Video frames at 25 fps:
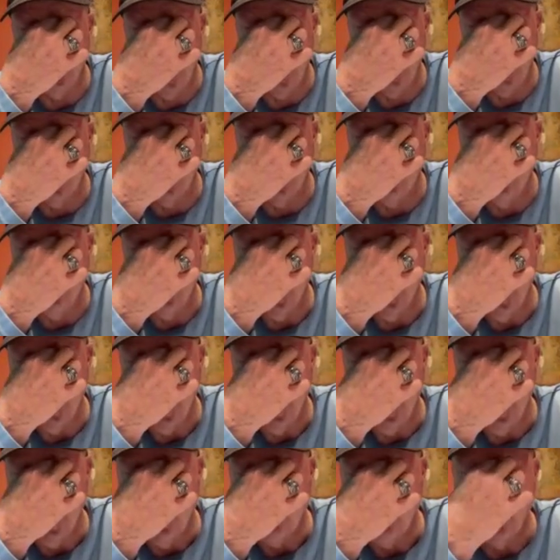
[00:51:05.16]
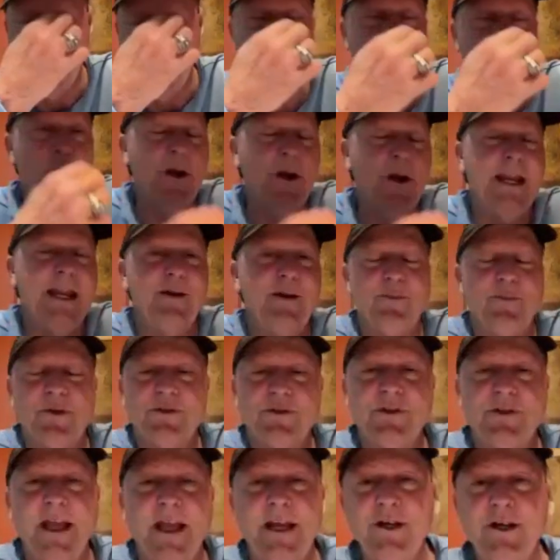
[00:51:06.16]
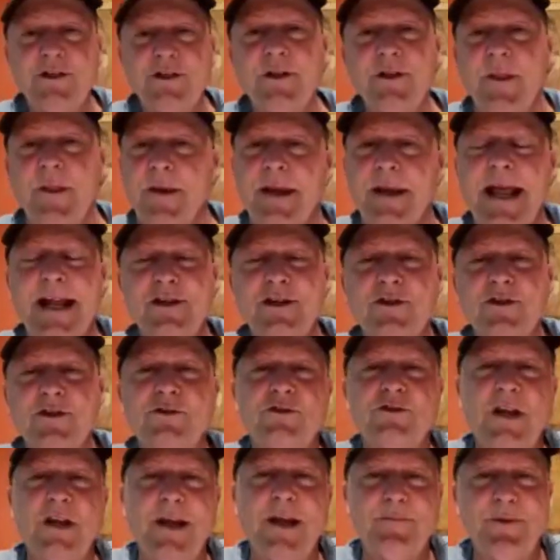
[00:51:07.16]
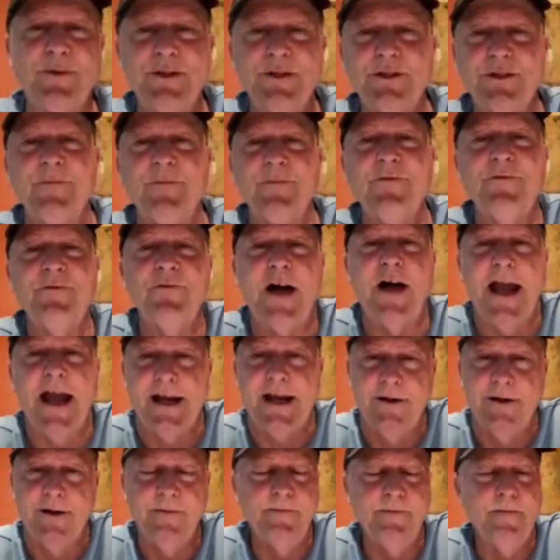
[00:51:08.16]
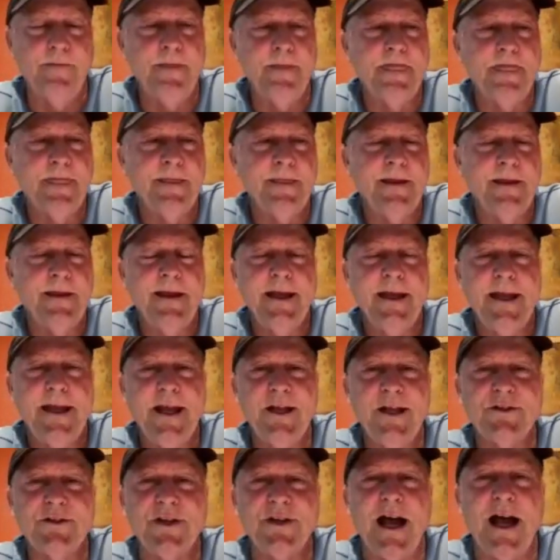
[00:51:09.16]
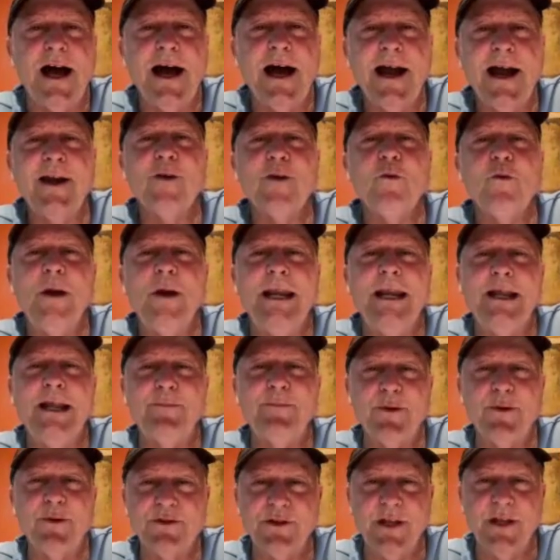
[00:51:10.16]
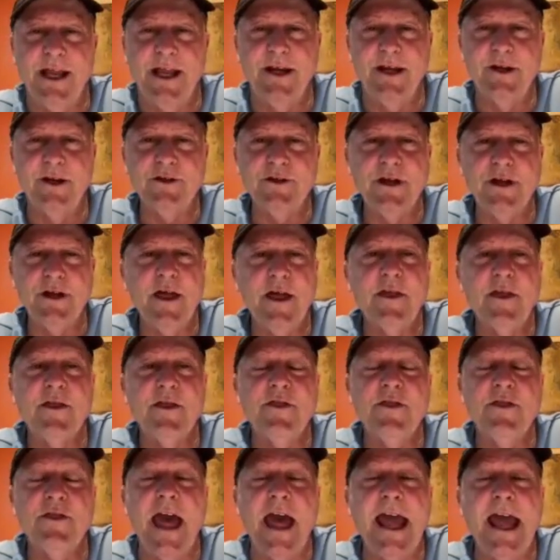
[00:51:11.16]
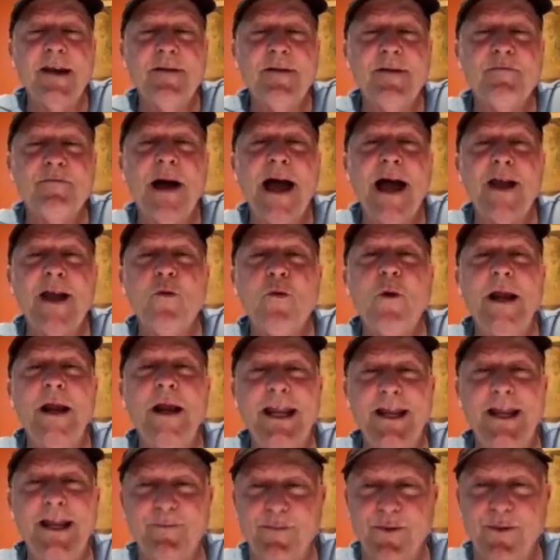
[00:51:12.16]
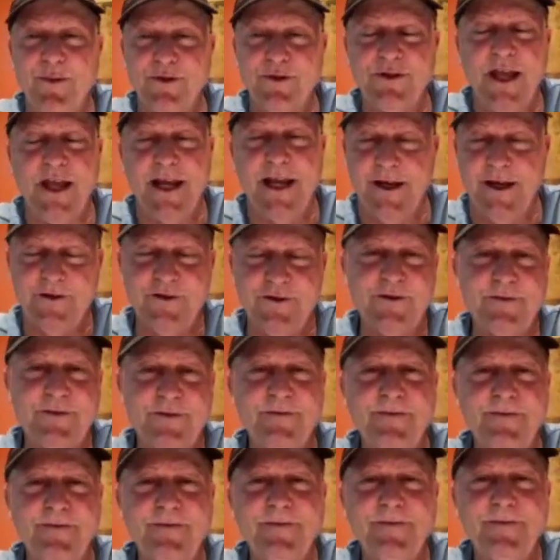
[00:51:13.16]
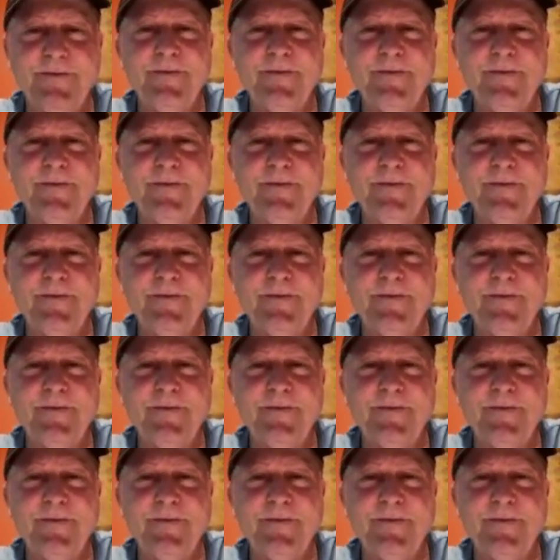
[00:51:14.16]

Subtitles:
of data. My winning percentage in the national championship final is a higher winning percentage than my winning percentage.